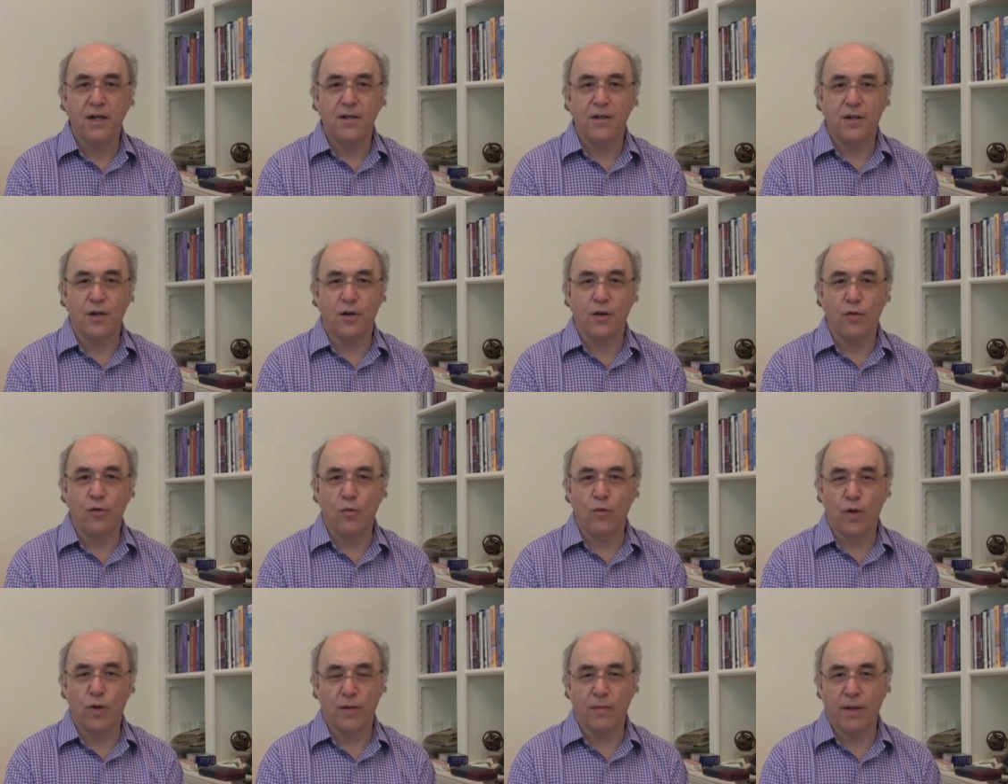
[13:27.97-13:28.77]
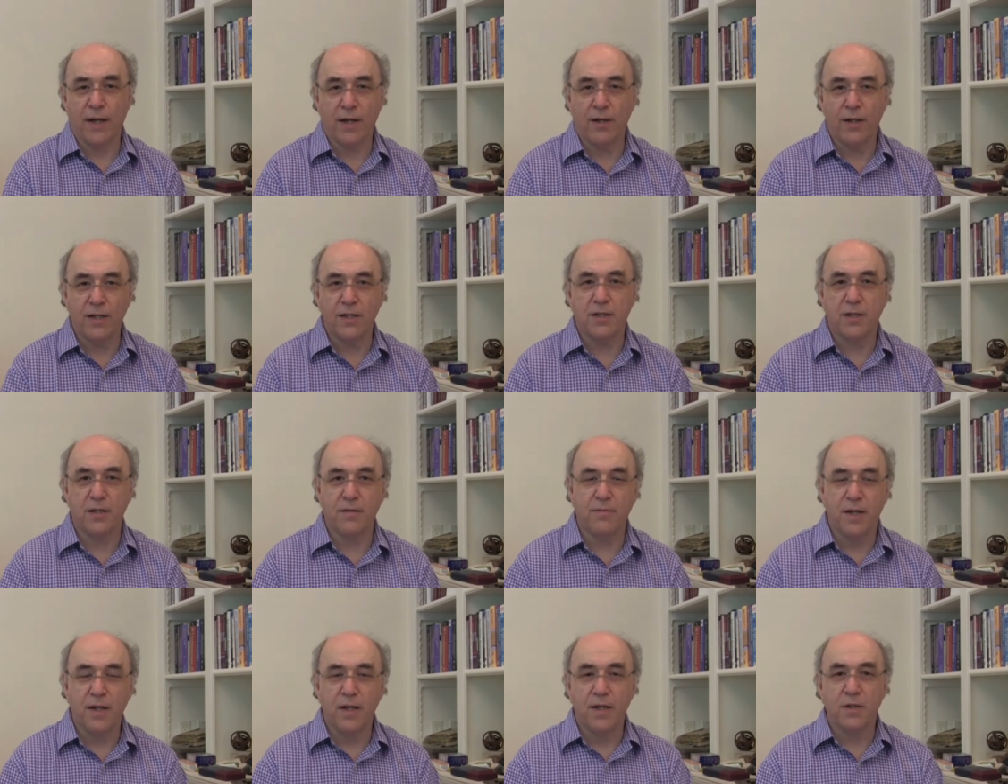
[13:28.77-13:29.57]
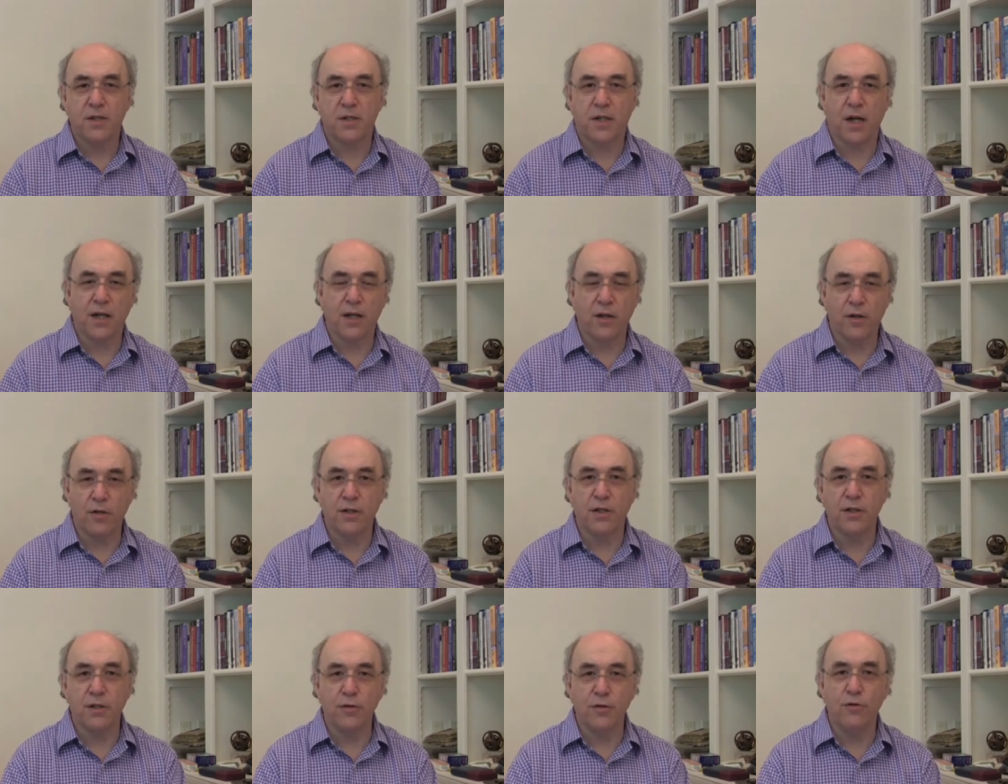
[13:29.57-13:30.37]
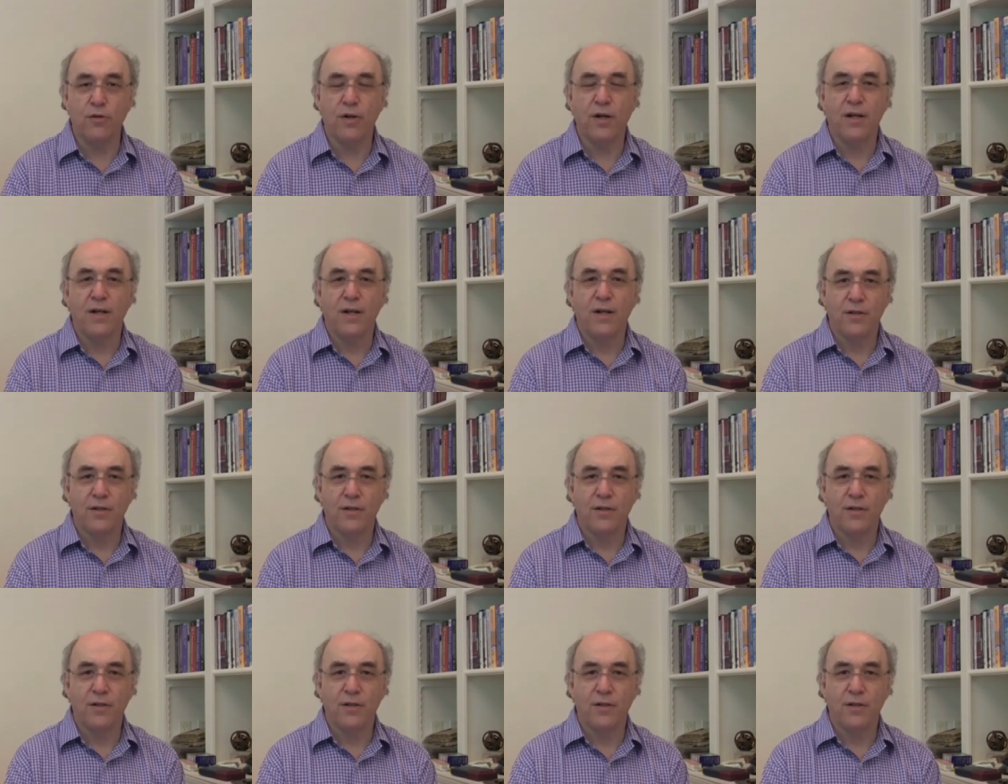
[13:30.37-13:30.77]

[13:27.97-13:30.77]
know, what am I going to study or do?